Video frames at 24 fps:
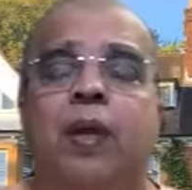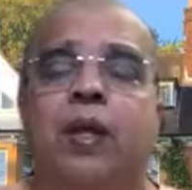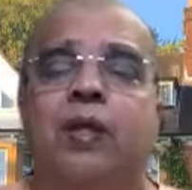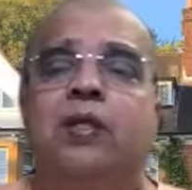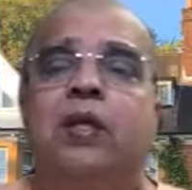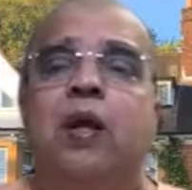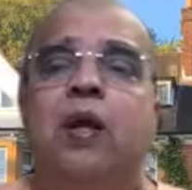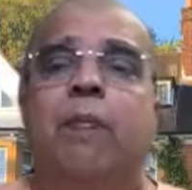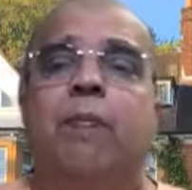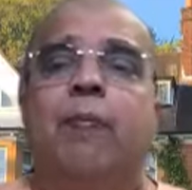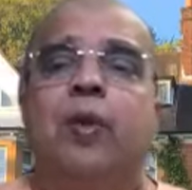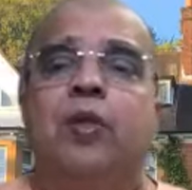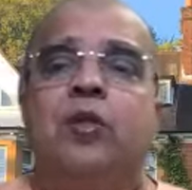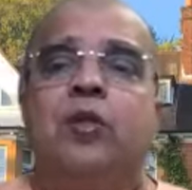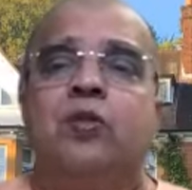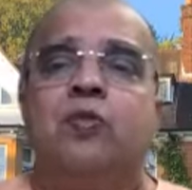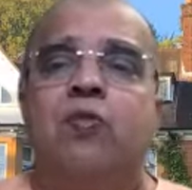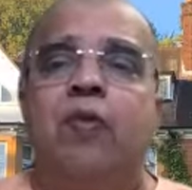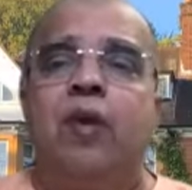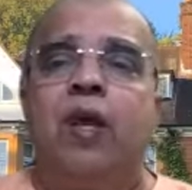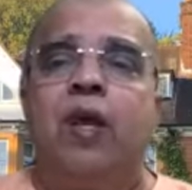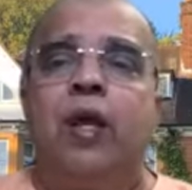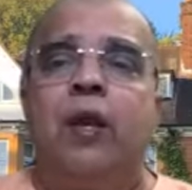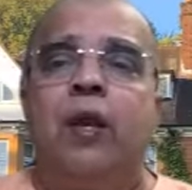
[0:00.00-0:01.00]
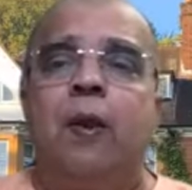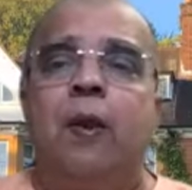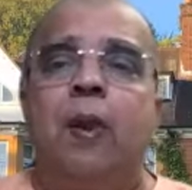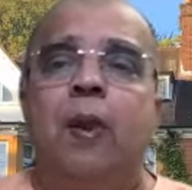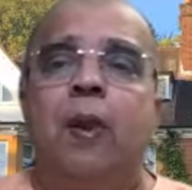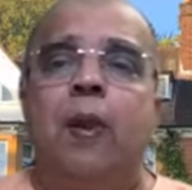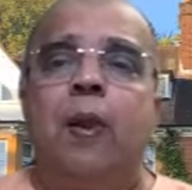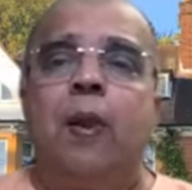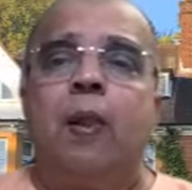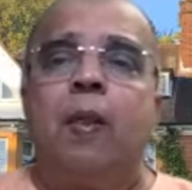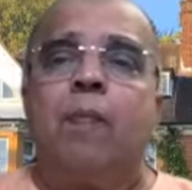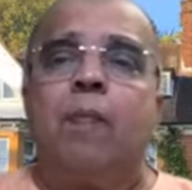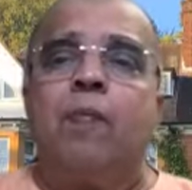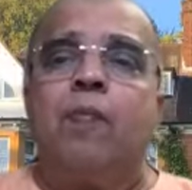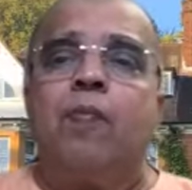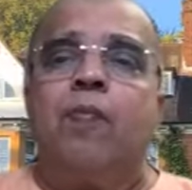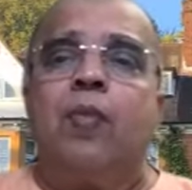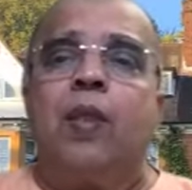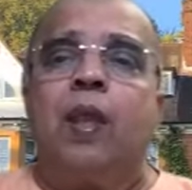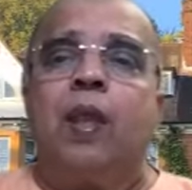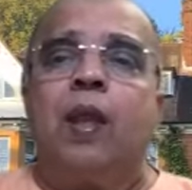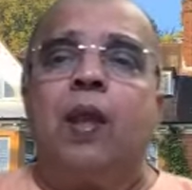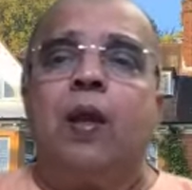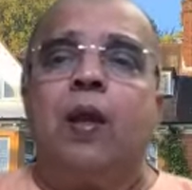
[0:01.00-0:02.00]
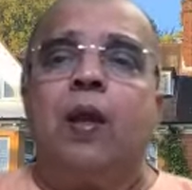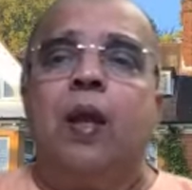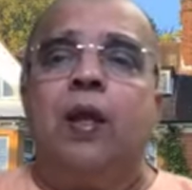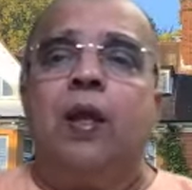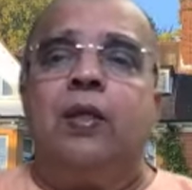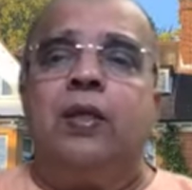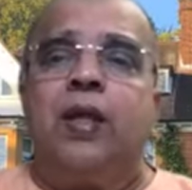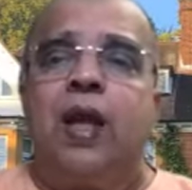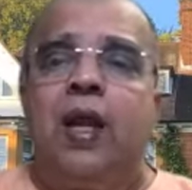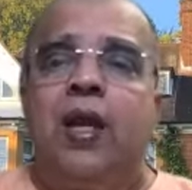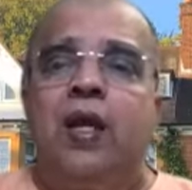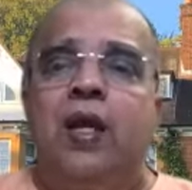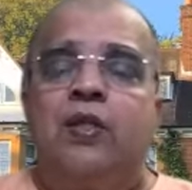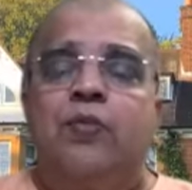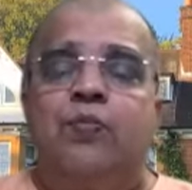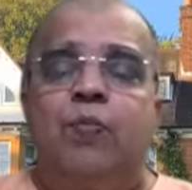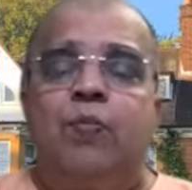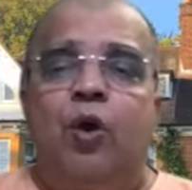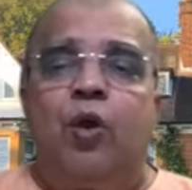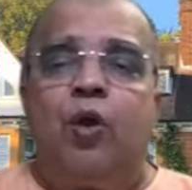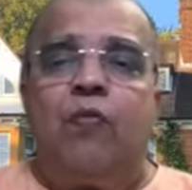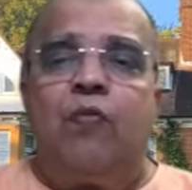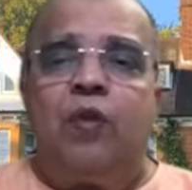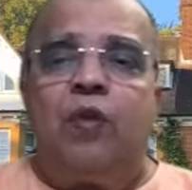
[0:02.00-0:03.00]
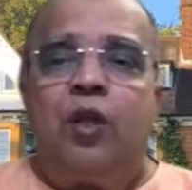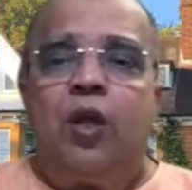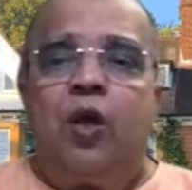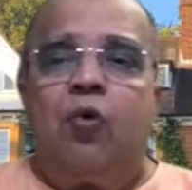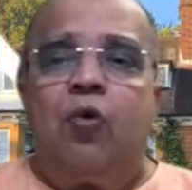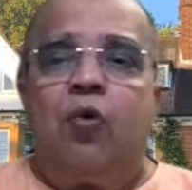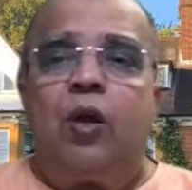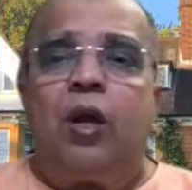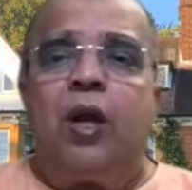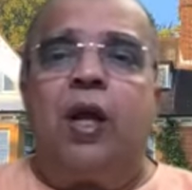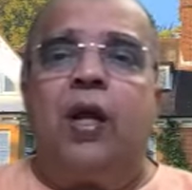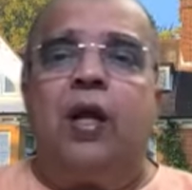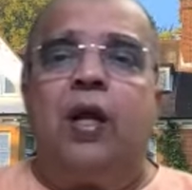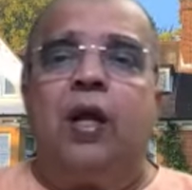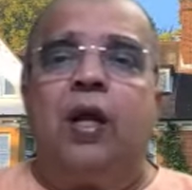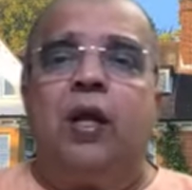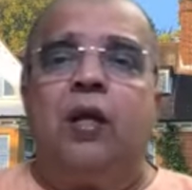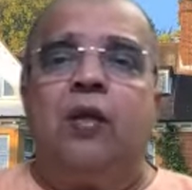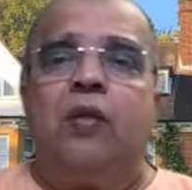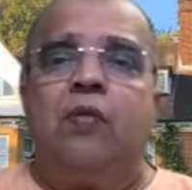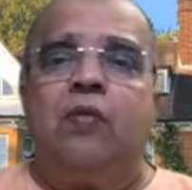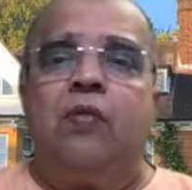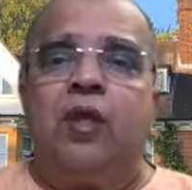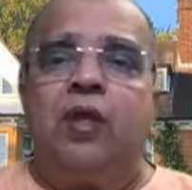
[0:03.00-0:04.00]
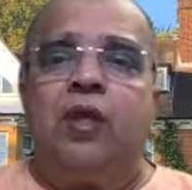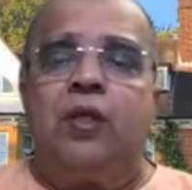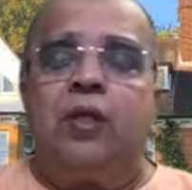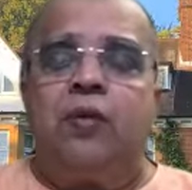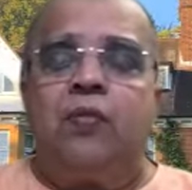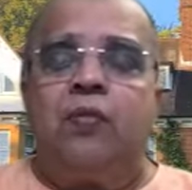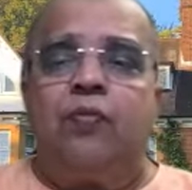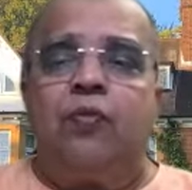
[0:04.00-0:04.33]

examples where a child is born without raga and dvesha.